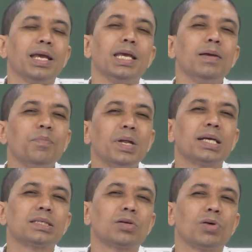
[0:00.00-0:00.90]

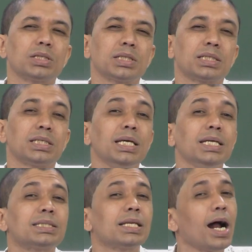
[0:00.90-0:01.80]
Implication was that
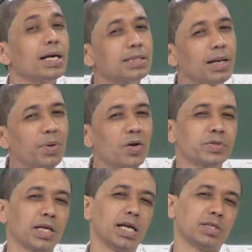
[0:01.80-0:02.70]
since large number of
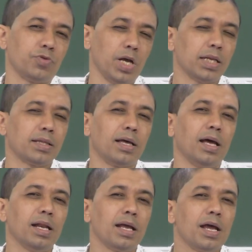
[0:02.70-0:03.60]
sellers were
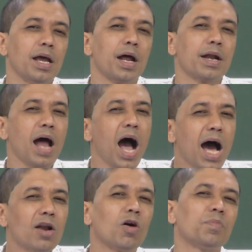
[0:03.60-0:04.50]
there,
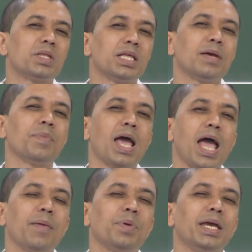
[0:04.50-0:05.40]
none of them
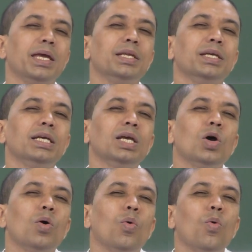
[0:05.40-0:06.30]
have any
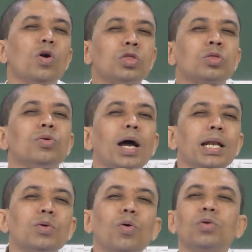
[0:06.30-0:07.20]

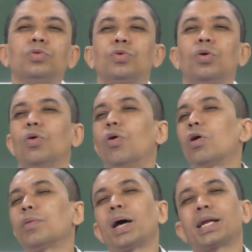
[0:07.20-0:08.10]
worthwhile control
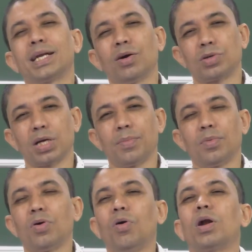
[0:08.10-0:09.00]
on market
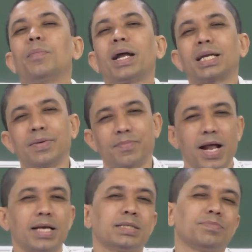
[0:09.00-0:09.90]
outcome, on market
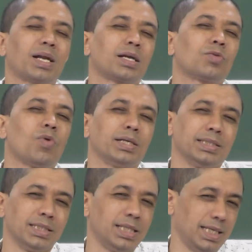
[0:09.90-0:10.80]
price, market
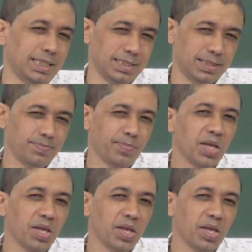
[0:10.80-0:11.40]
quantity things.